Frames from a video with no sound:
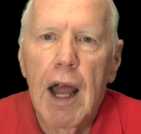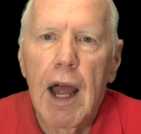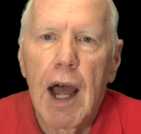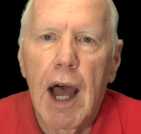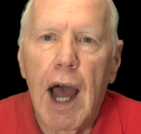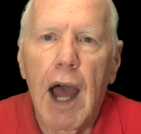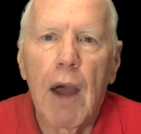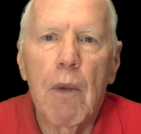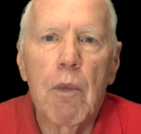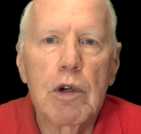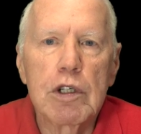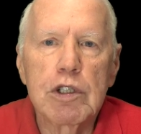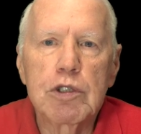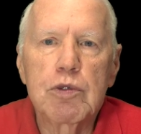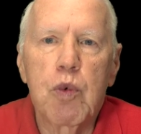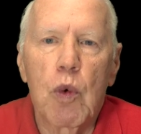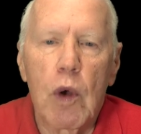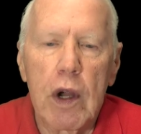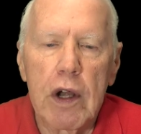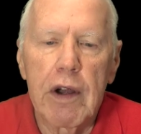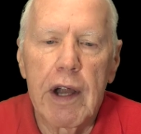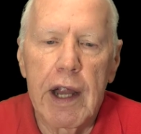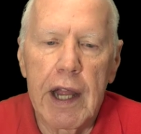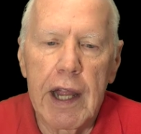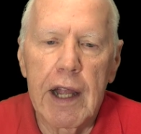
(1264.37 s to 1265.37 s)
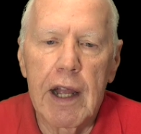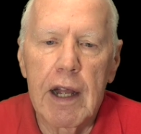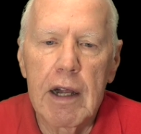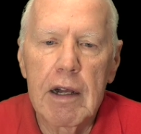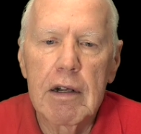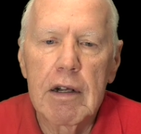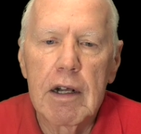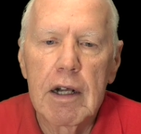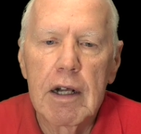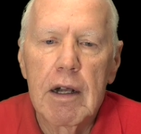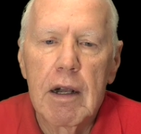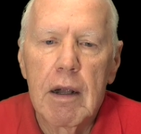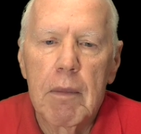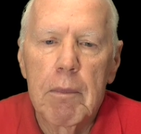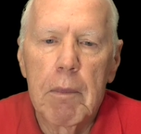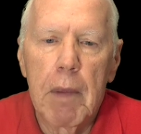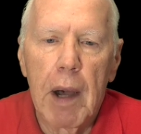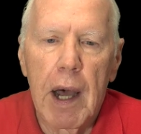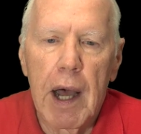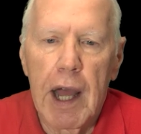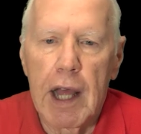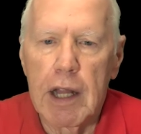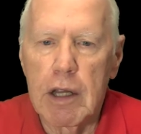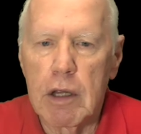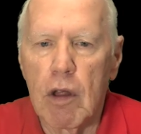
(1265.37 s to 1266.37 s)
I was wearing
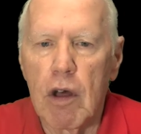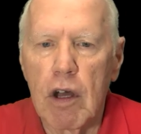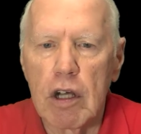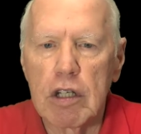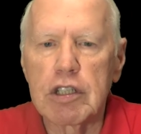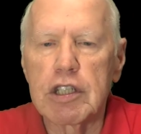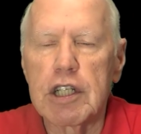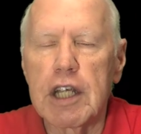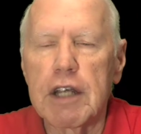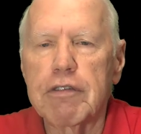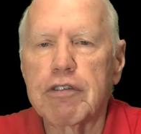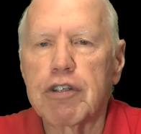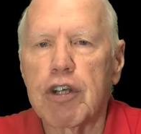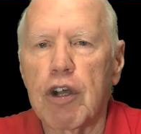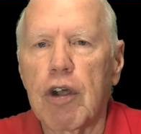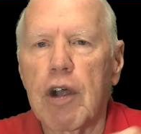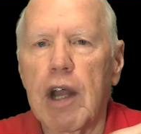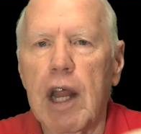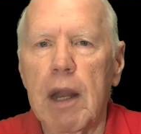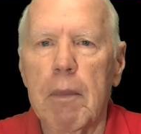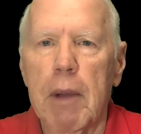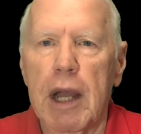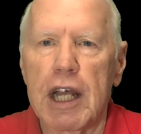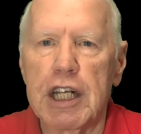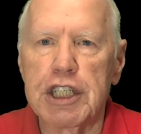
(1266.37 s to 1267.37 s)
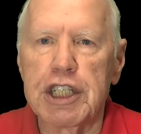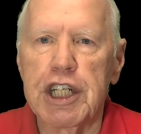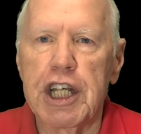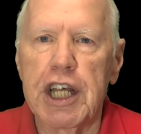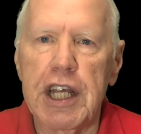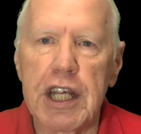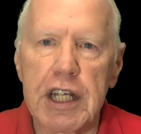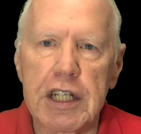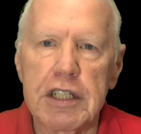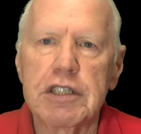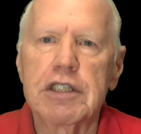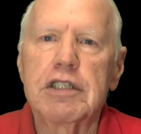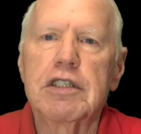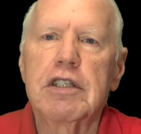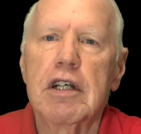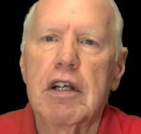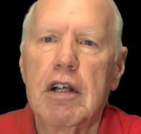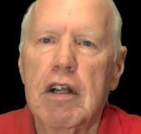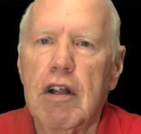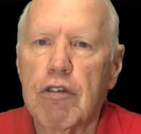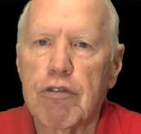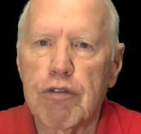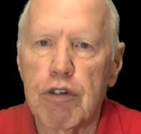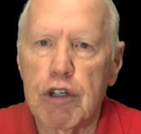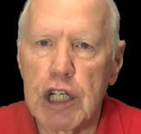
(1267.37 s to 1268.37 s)
my long sleeve shirt and my jeans
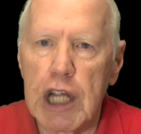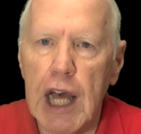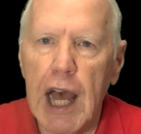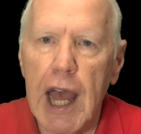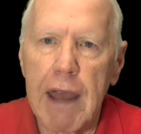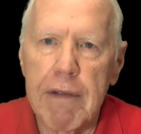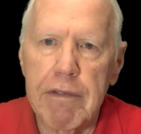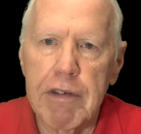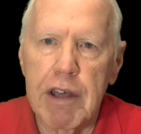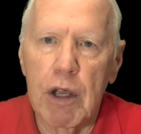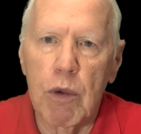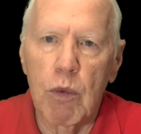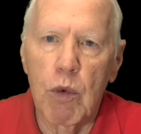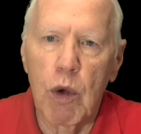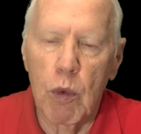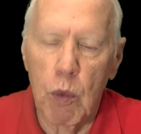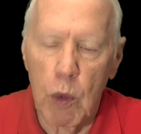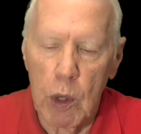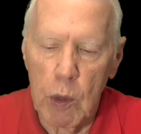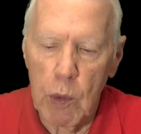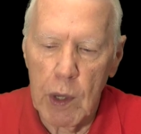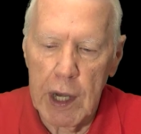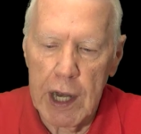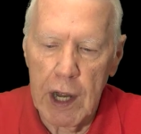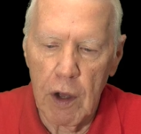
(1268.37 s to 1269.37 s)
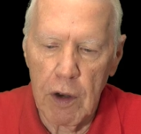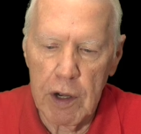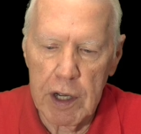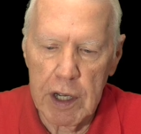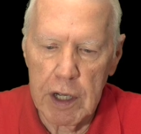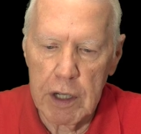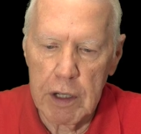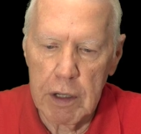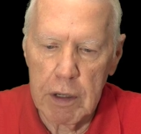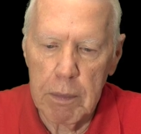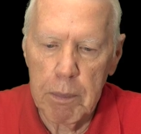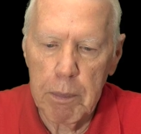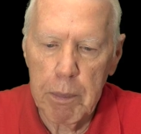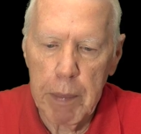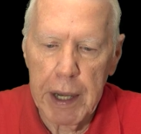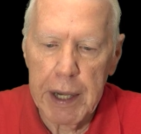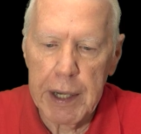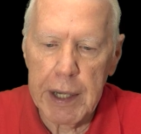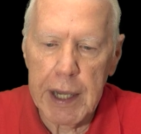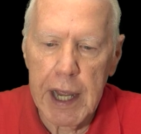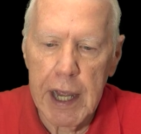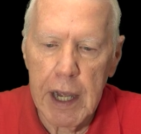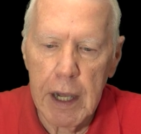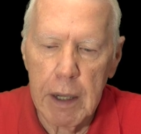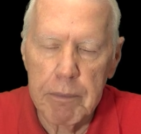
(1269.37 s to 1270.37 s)
for diving when we went out into
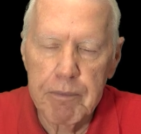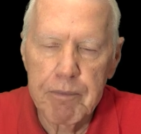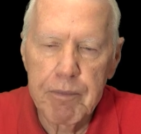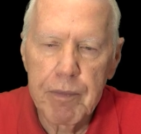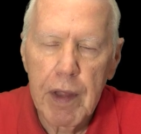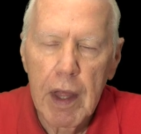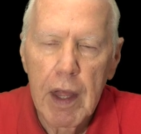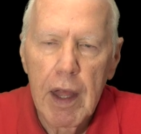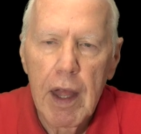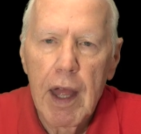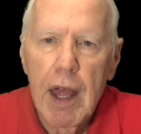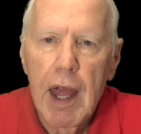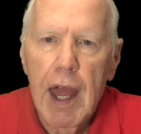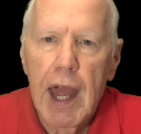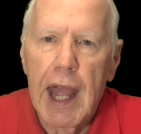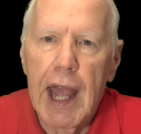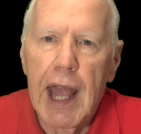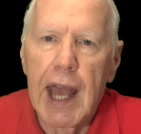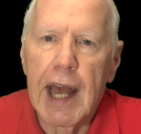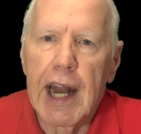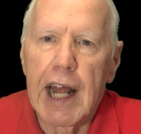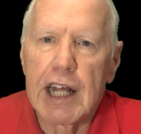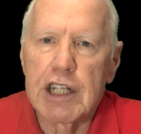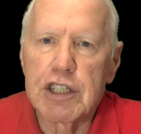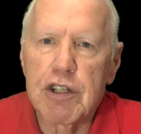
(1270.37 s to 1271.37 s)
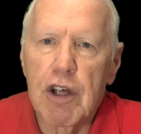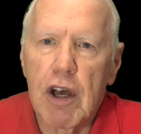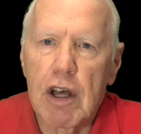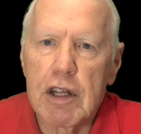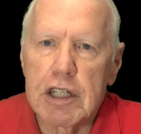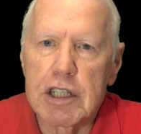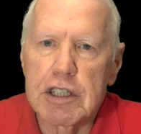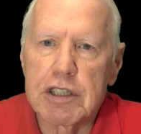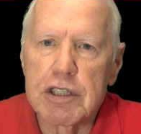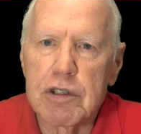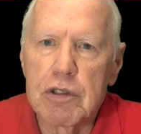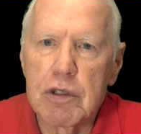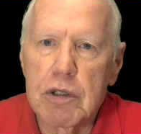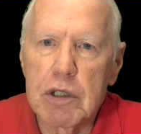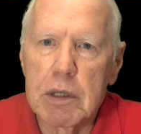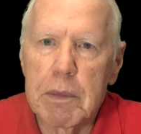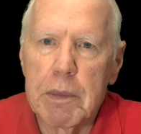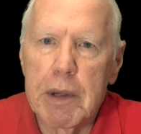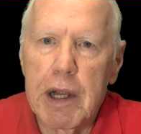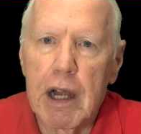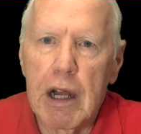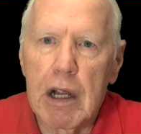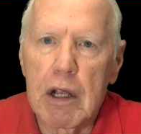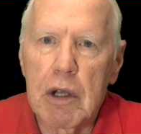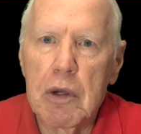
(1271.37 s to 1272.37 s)
Pennekamp. And I saw this school of
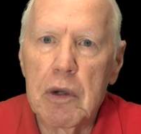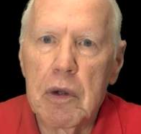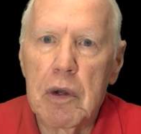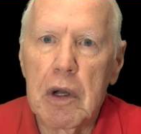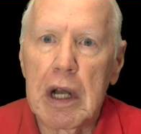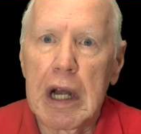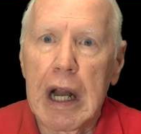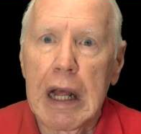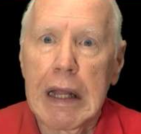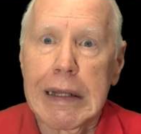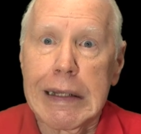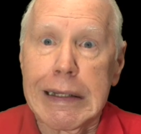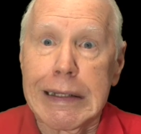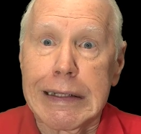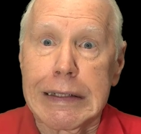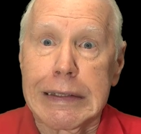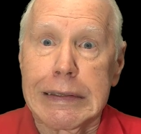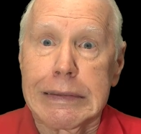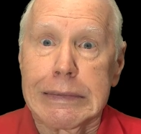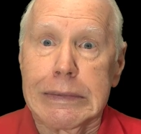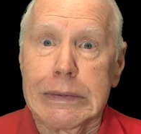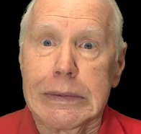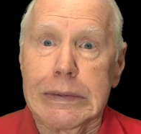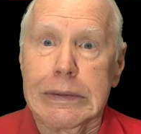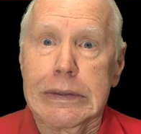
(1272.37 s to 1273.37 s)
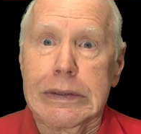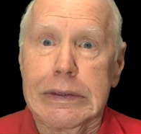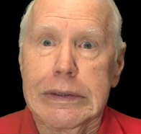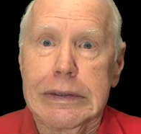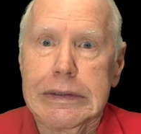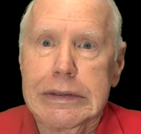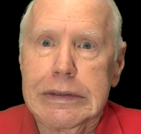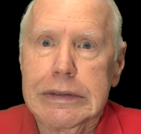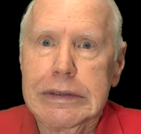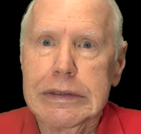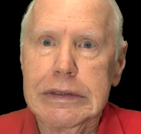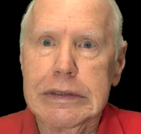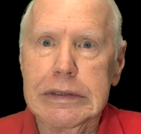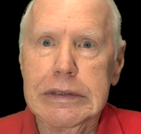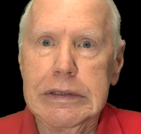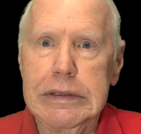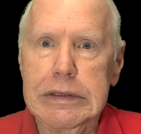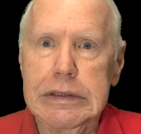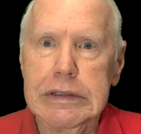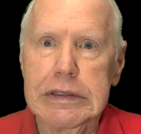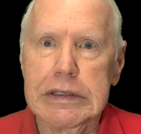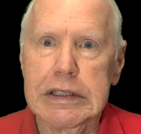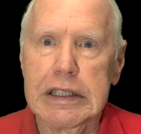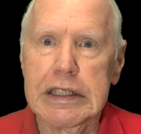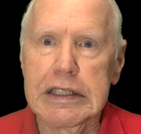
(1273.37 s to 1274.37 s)
barracuda and I thinking,
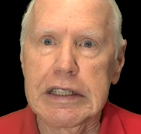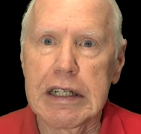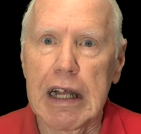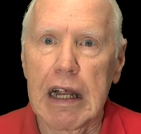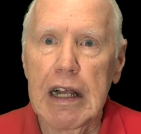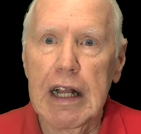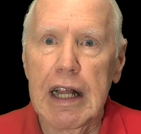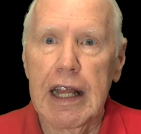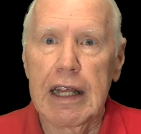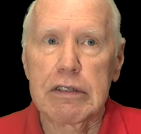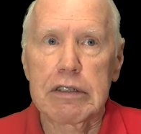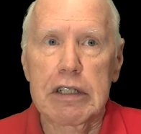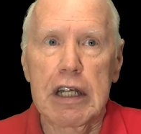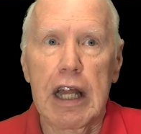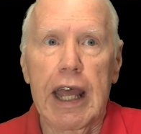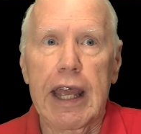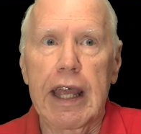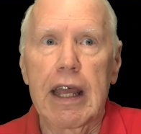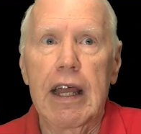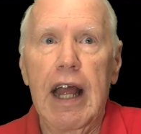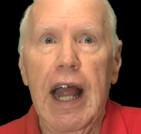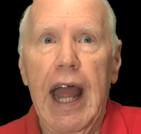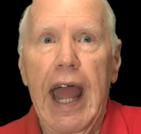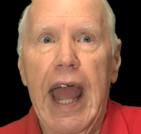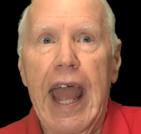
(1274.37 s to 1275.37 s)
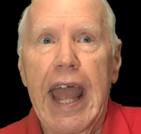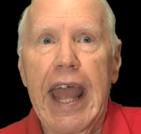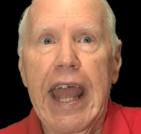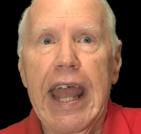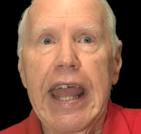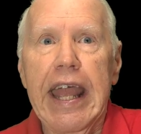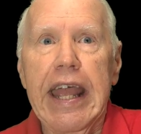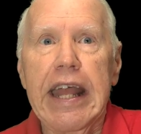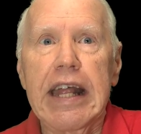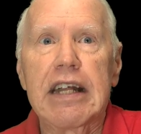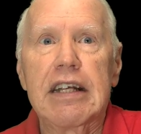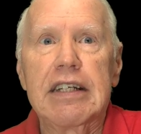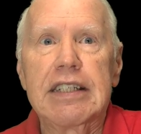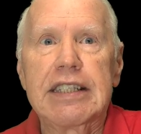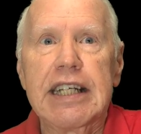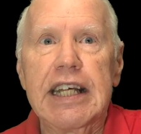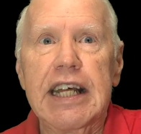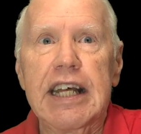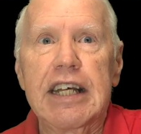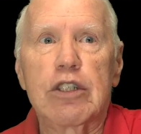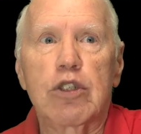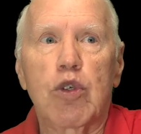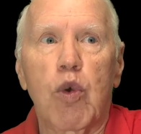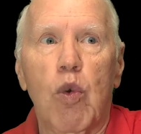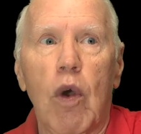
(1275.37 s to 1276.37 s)
ooh, these are there's like eight,
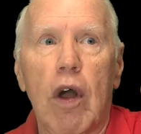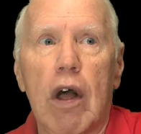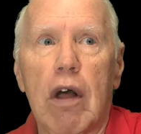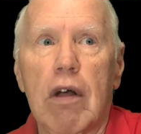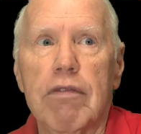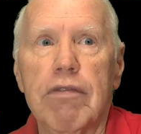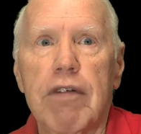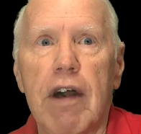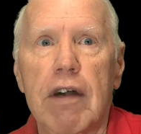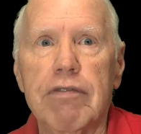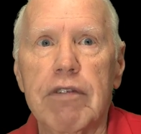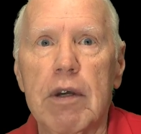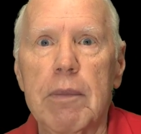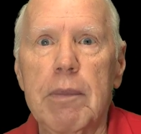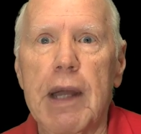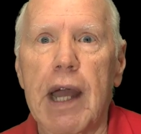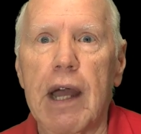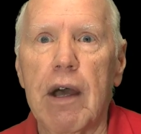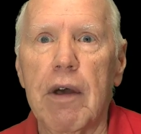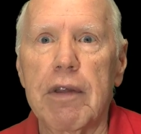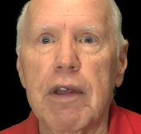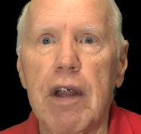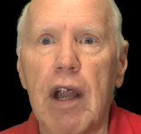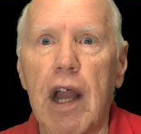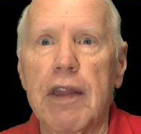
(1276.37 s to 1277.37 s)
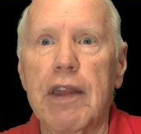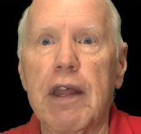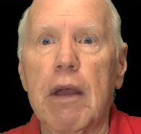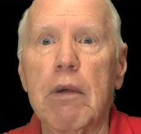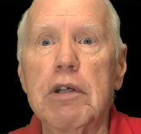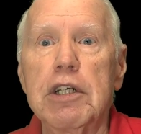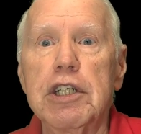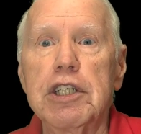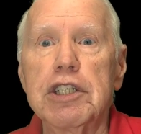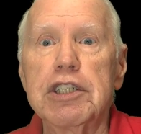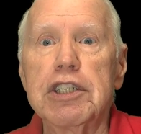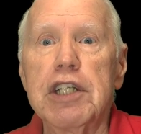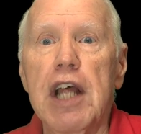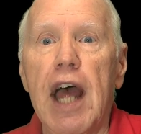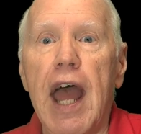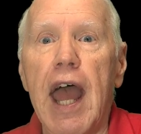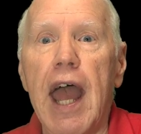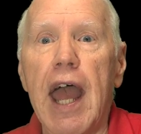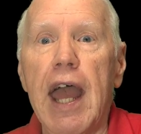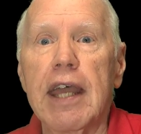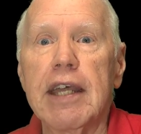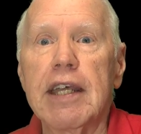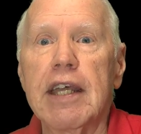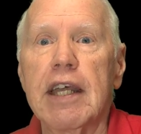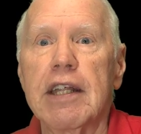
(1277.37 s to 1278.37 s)
ten, twelve of them out there. And they were just
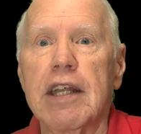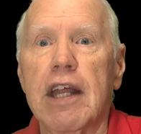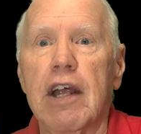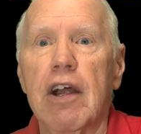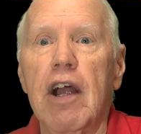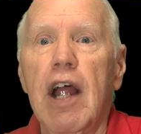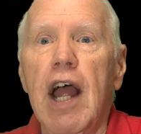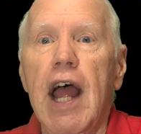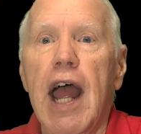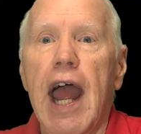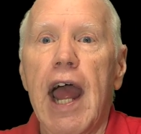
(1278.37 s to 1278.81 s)
hanging there.